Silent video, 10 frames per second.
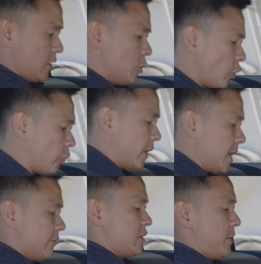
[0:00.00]
you don't
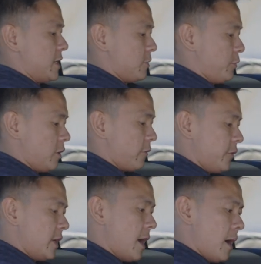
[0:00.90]
really have space to put your
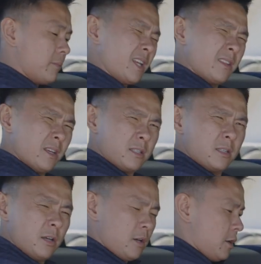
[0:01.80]
feet up like
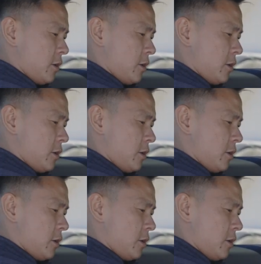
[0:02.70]
this.